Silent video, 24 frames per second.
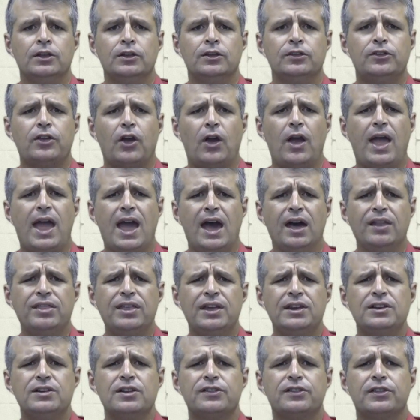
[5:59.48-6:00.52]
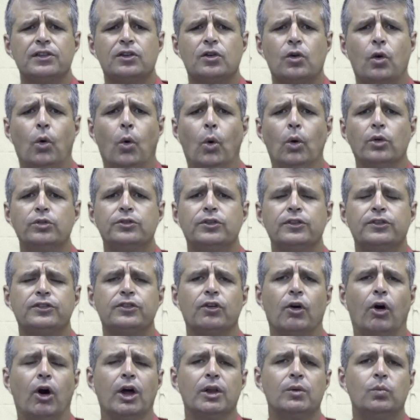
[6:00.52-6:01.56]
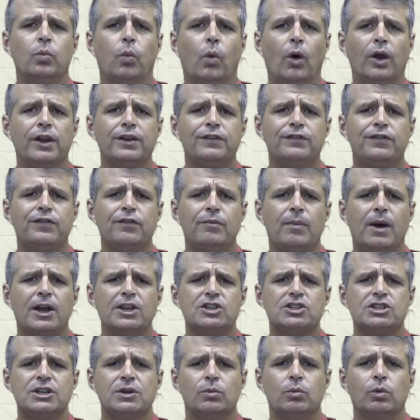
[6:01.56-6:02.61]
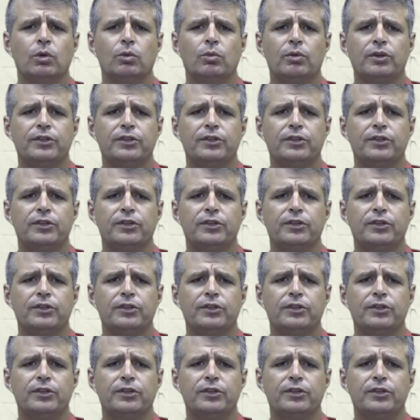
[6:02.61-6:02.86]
So how then does the court decide what information it will